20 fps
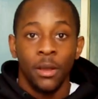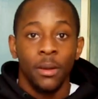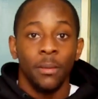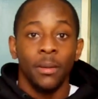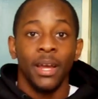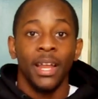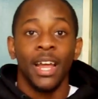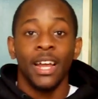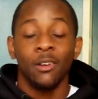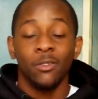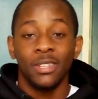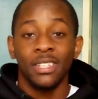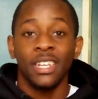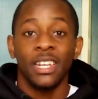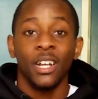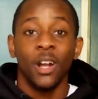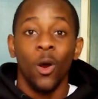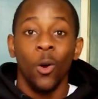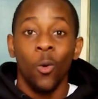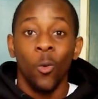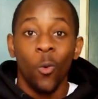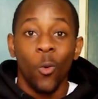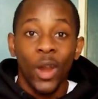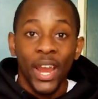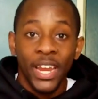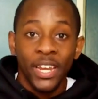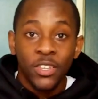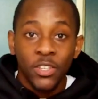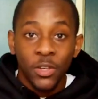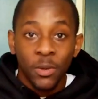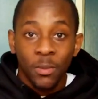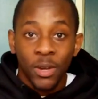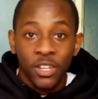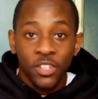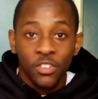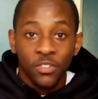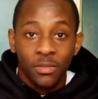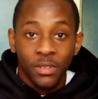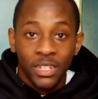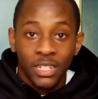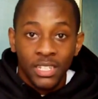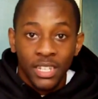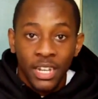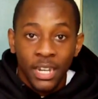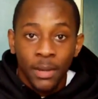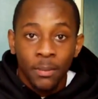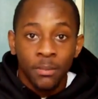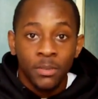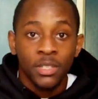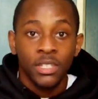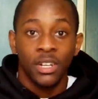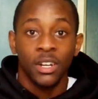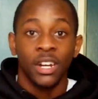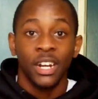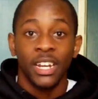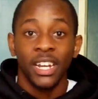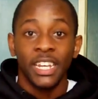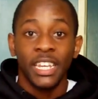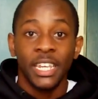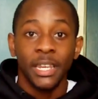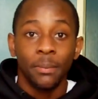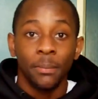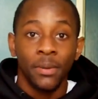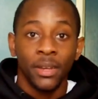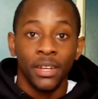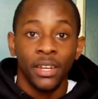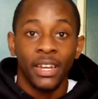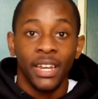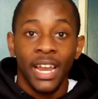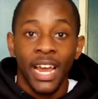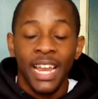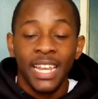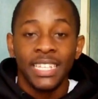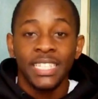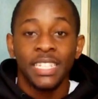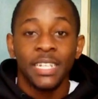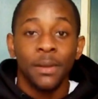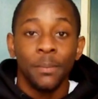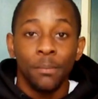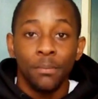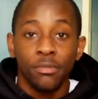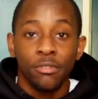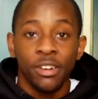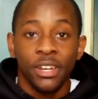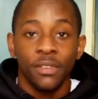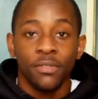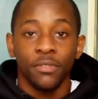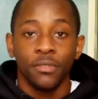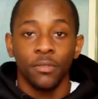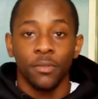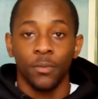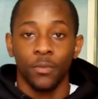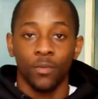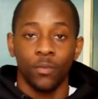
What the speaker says: But that will take up way too much of my time, so I'm going to keep it nice and brief.